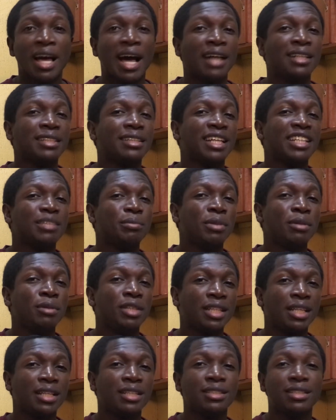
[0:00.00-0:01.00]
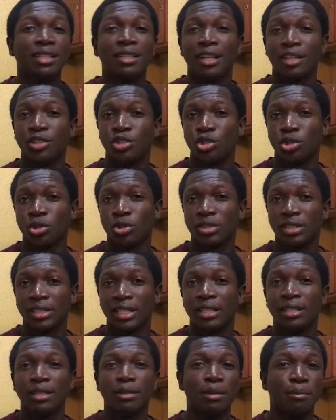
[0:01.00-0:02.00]
and it has been tested and
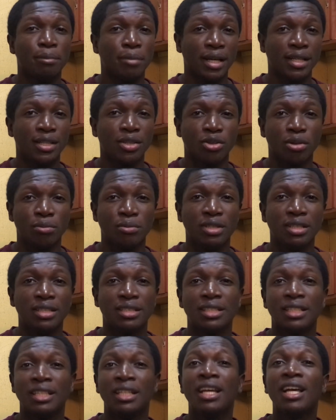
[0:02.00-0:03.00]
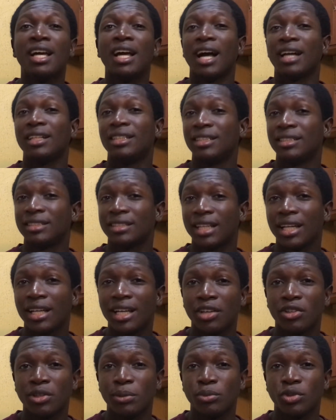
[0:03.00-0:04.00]
trusted by the community and the
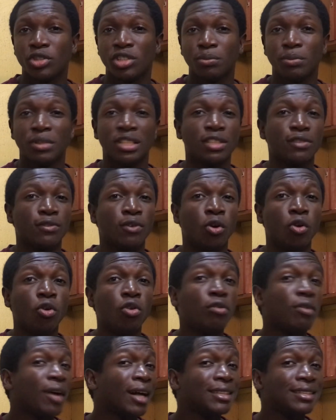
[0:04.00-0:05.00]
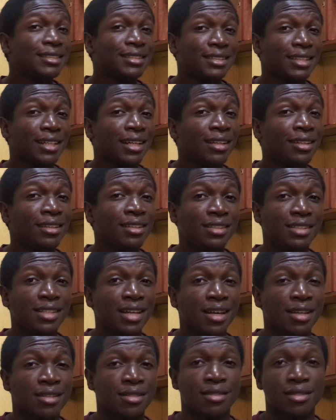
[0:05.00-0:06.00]
entire crypto space for over 10
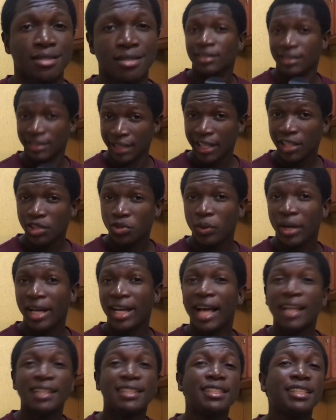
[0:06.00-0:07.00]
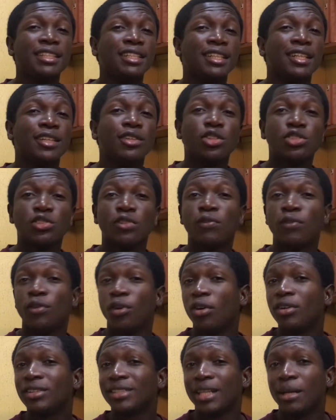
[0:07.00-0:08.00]
years. That's why I see a lot of
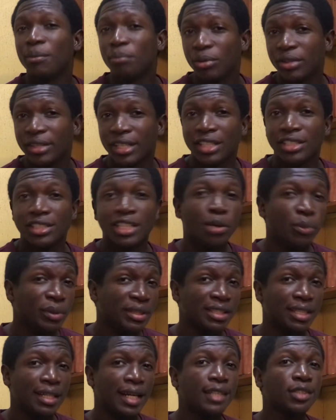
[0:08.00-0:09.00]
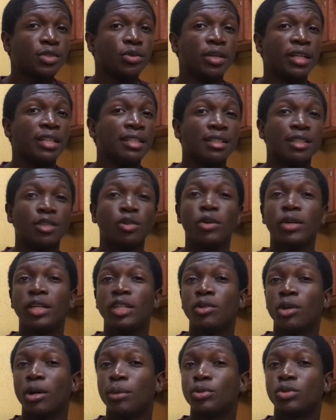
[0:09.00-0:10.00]
long-term potential with Litecoin
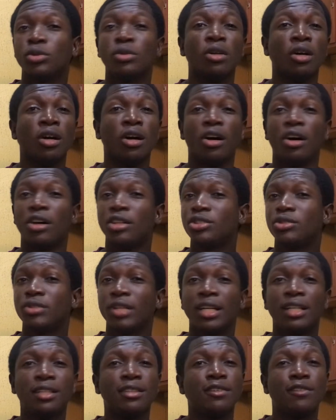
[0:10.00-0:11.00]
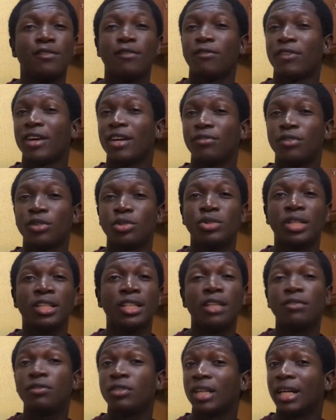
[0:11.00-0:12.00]
going up to 100, 500,
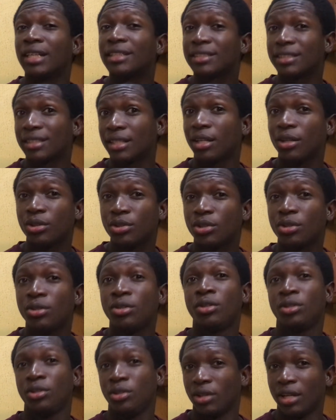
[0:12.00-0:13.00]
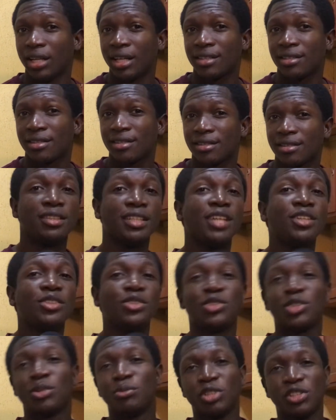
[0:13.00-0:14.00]
even a thousand dollars. Thank you
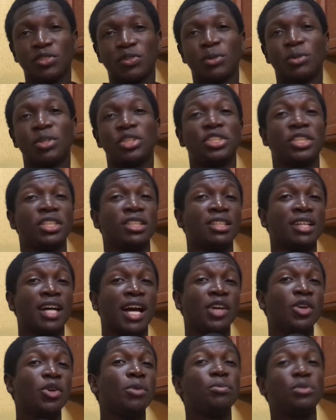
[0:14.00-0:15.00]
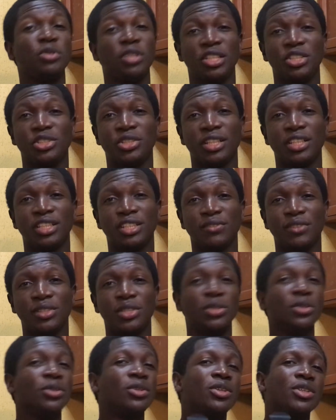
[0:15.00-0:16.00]
so much for watching. I hope you enjoyed this
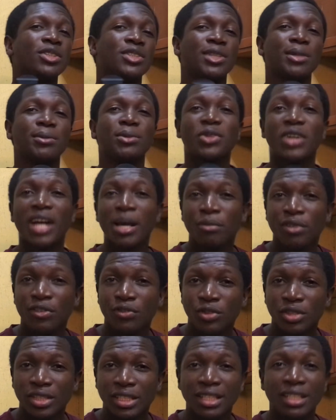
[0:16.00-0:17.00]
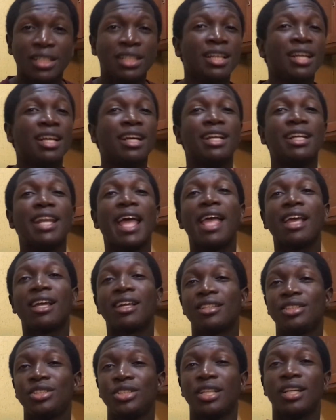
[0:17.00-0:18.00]
video. Subscribe if you did, like,
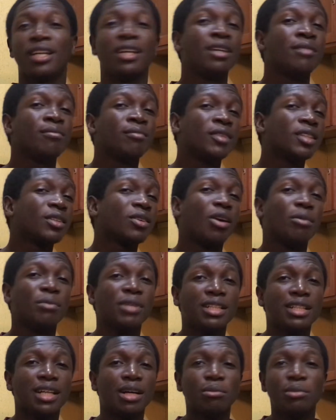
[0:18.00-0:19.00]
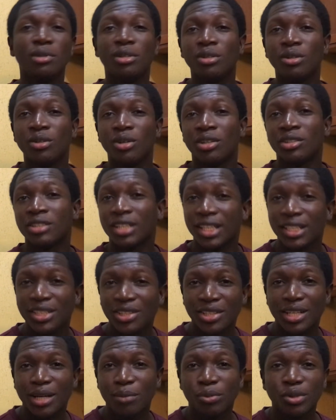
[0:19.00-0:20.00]
share, comment down below on any
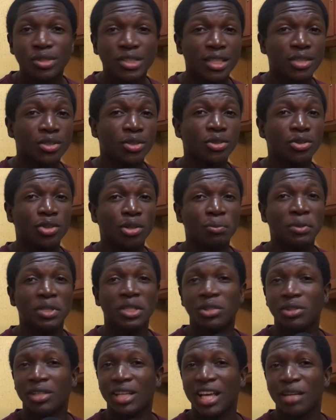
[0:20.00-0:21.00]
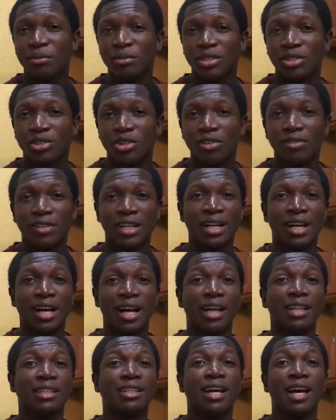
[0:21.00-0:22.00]
other project or topic you'd like me to cover
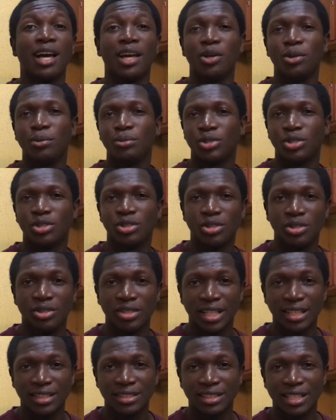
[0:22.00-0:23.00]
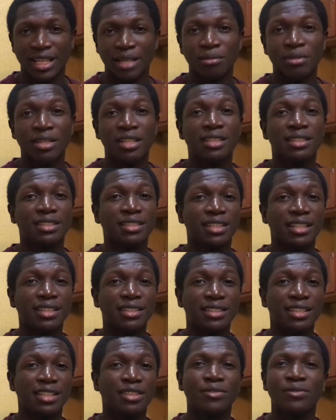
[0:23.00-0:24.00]
and I hope to see you next time. Stay
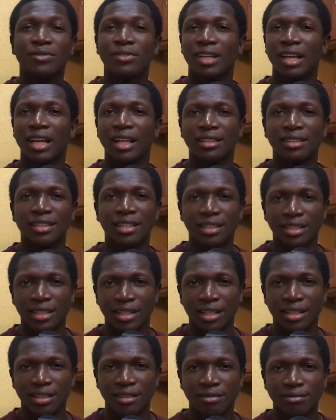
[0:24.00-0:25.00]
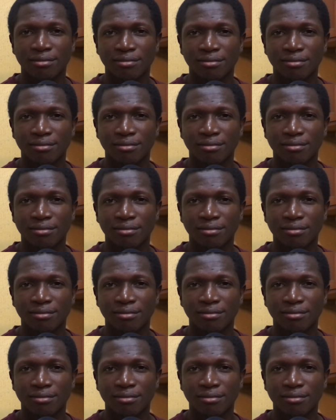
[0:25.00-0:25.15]
safe and take care.